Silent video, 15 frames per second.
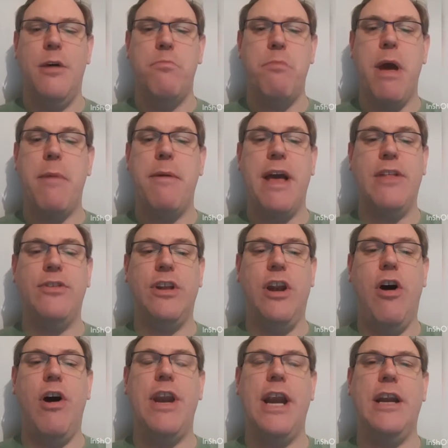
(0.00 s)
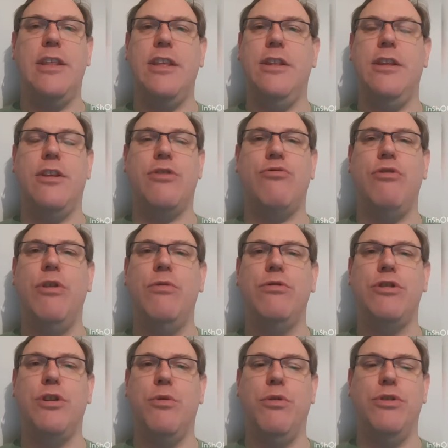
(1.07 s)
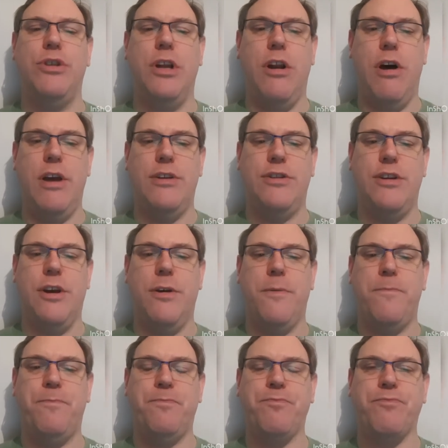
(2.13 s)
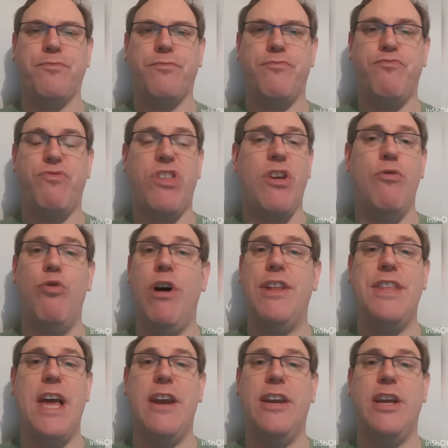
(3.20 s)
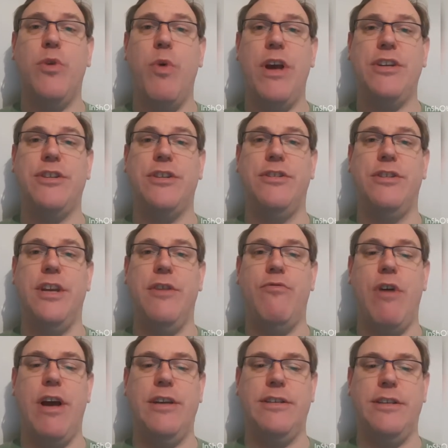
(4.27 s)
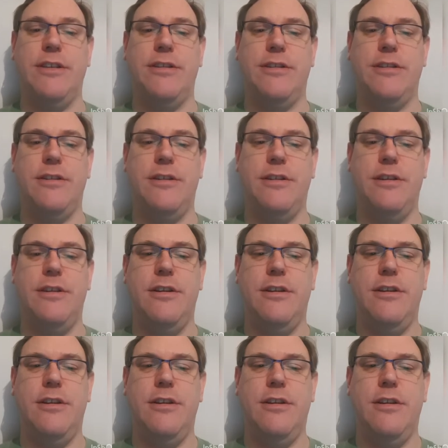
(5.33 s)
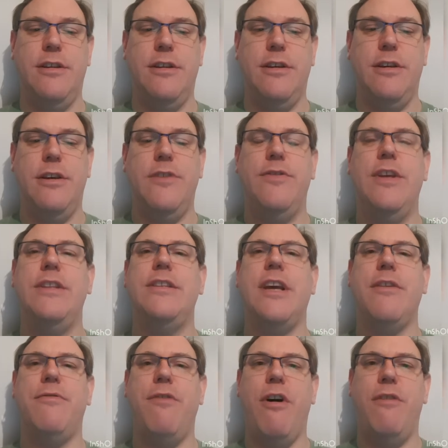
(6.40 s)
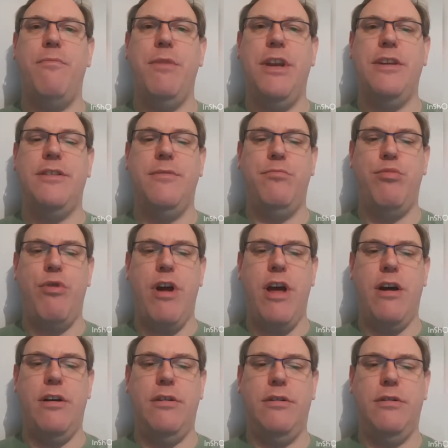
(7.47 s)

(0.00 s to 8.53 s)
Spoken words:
Maybe underline anything that thrills you or delights you. Write down the questions that it raises. Then take 5 minutes in prayer.